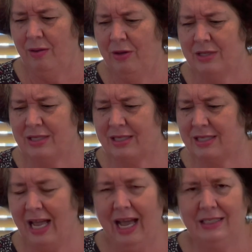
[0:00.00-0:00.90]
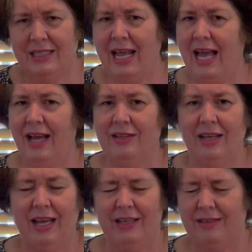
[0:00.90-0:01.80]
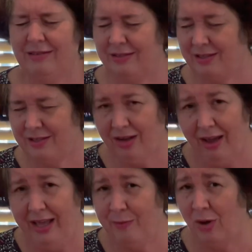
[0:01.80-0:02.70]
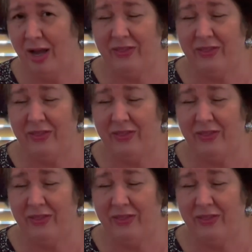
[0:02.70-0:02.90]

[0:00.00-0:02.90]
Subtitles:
started out like dynamite?